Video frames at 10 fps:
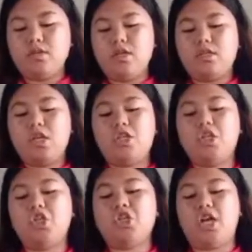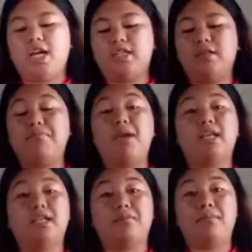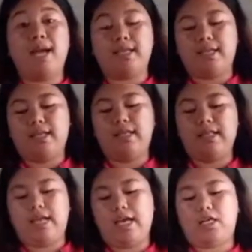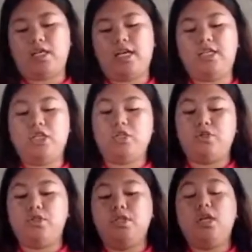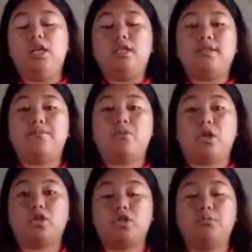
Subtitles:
they teach us the basic math like addition, subtraction,